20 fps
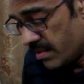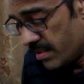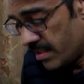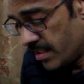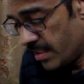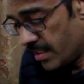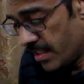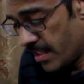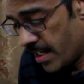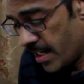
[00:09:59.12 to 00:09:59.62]

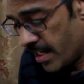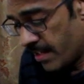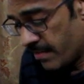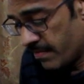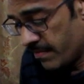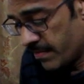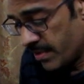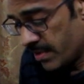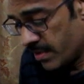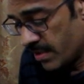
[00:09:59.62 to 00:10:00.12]
they have
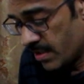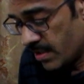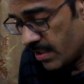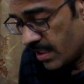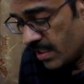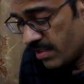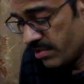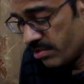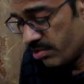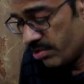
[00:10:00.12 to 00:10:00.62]

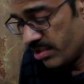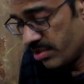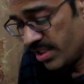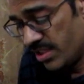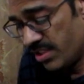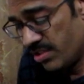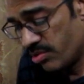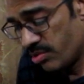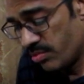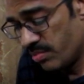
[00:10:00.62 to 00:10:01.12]
also
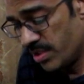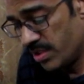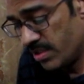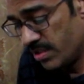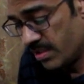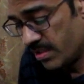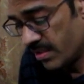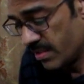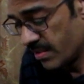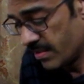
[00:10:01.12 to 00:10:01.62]
seen to be
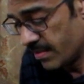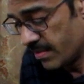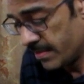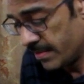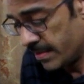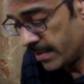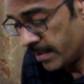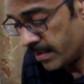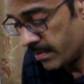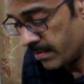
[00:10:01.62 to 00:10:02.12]

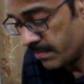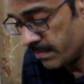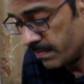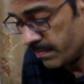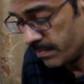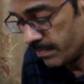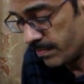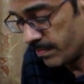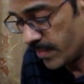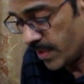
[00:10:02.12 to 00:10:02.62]

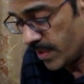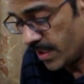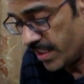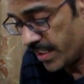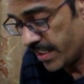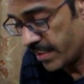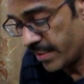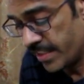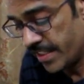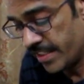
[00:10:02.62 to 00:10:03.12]

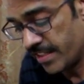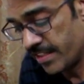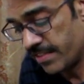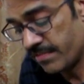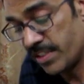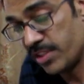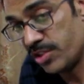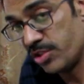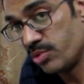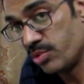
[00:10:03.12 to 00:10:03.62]
integrating
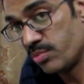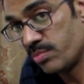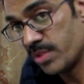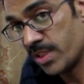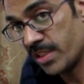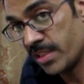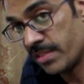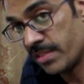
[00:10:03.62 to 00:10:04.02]
with, hum,